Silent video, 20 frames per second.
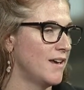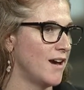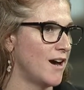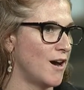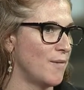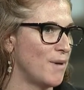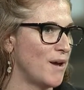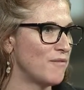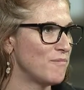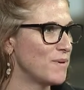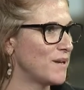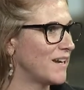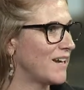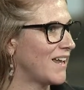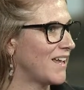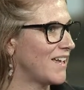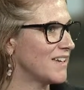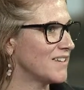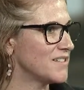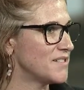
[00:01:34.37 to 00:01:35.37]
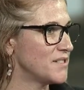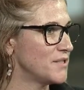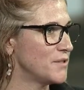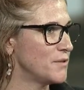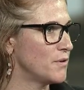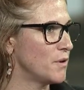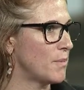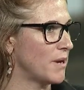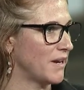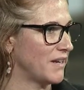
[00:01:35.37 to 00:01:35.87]
Um, I've been at
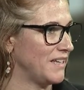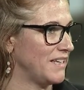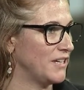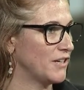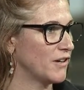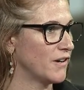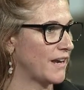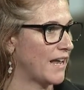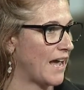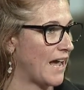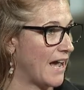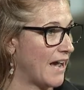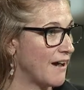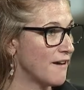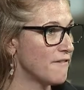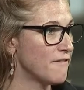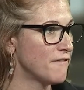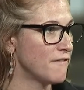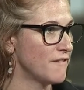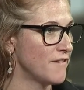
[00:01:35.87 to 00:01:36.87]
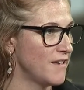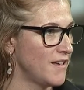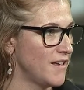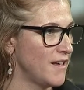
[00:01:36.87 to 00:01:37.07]
ASU about a year and a half.